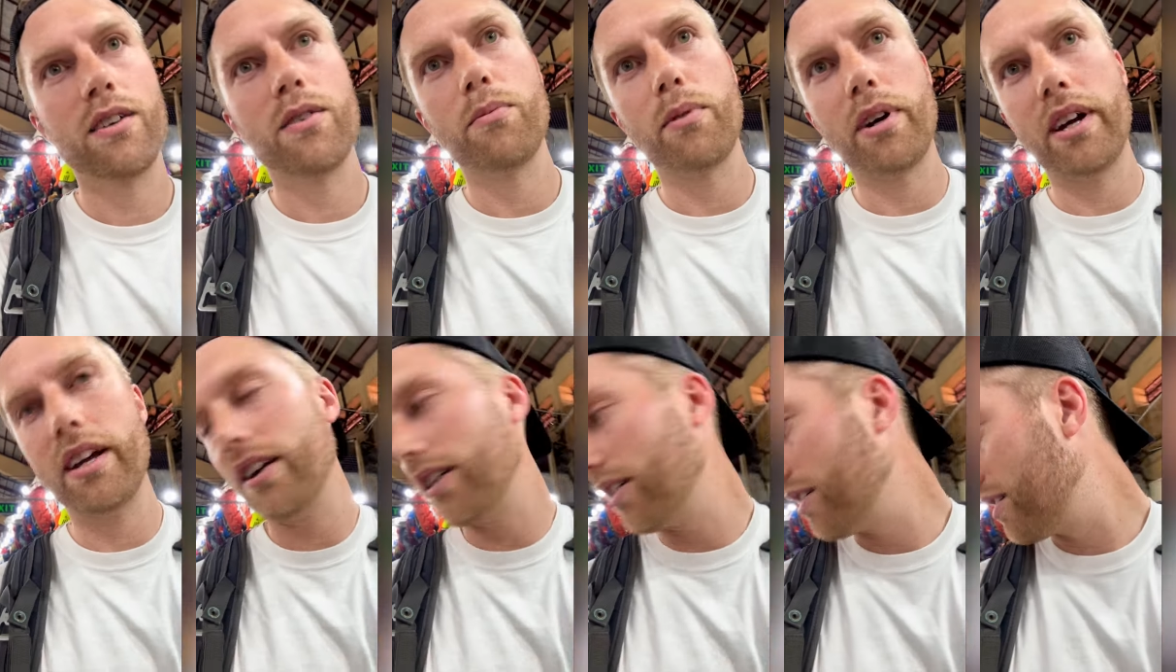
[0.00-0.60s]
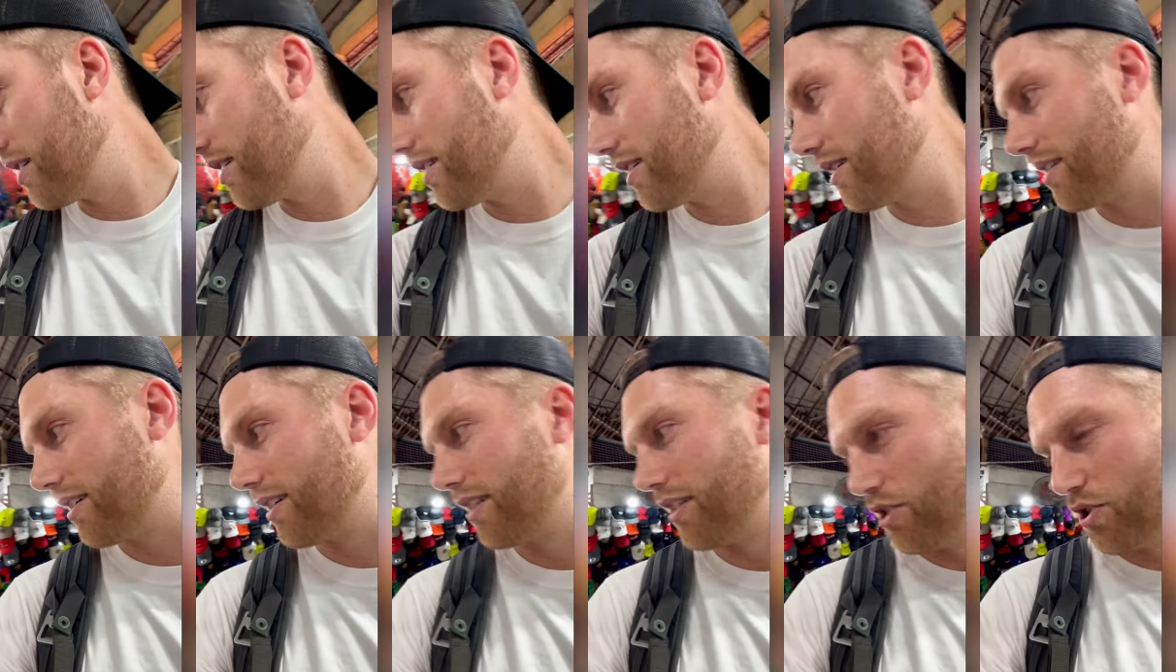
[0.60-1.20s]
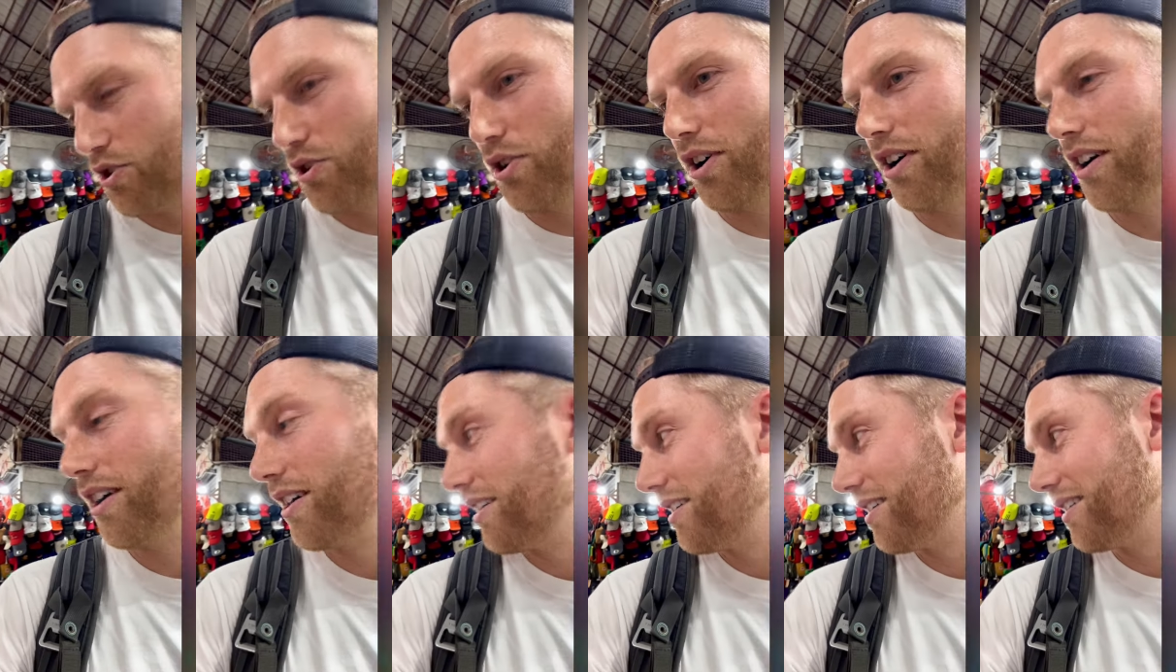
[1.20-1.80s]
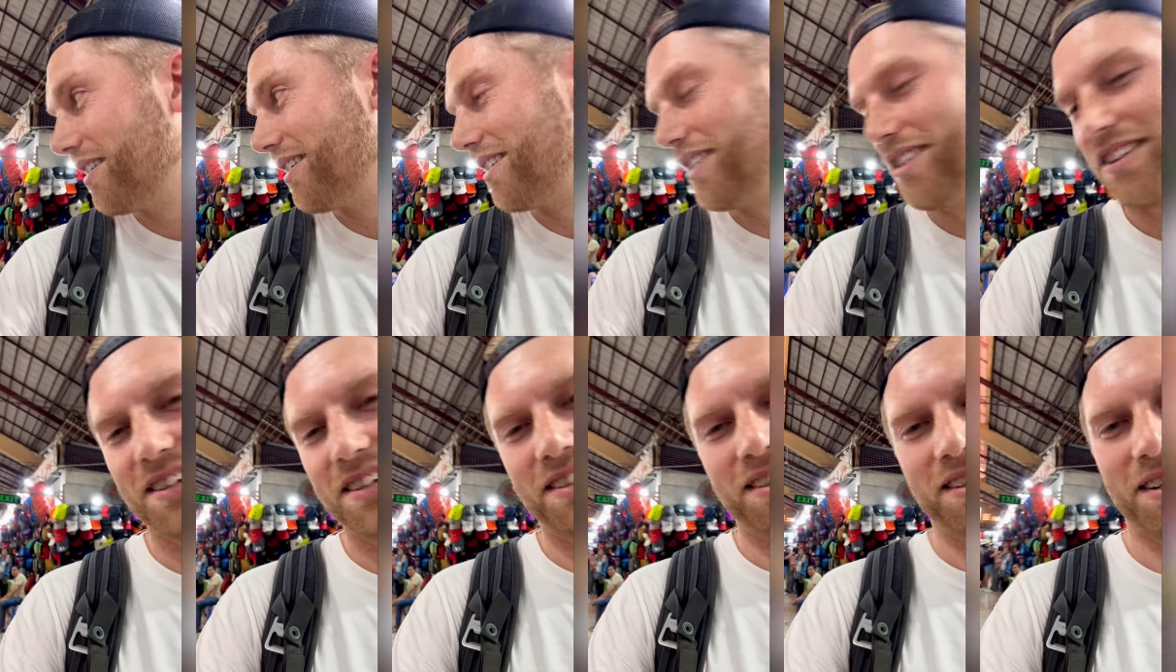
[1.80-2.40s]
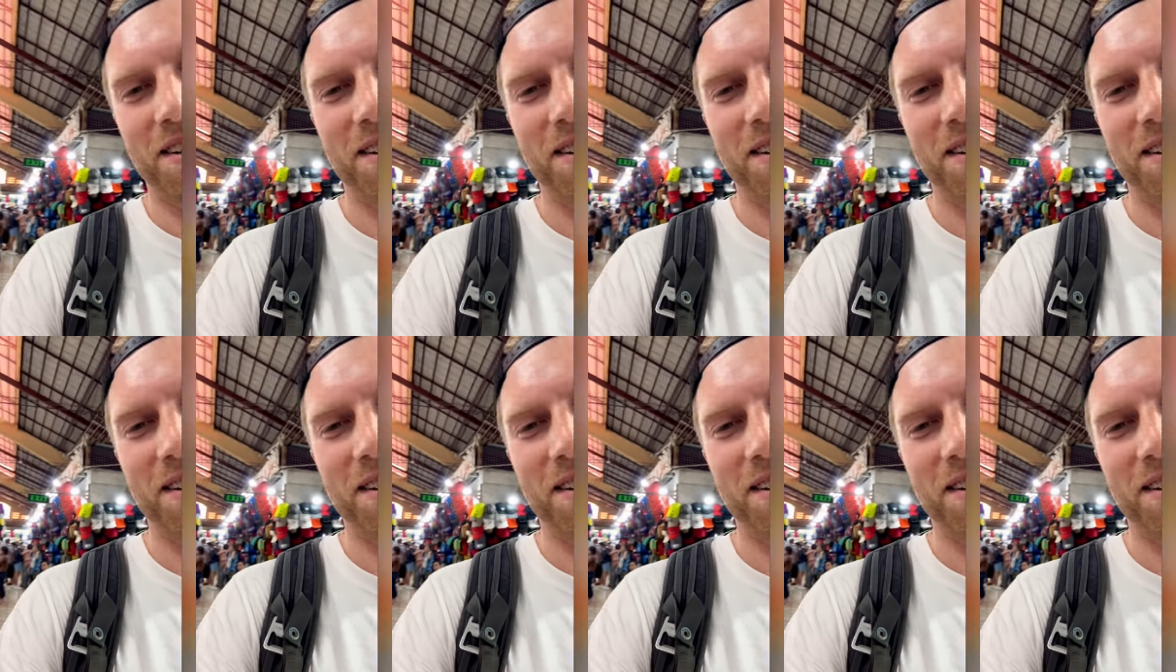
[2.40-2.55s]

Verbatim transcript: Right here. You sure? All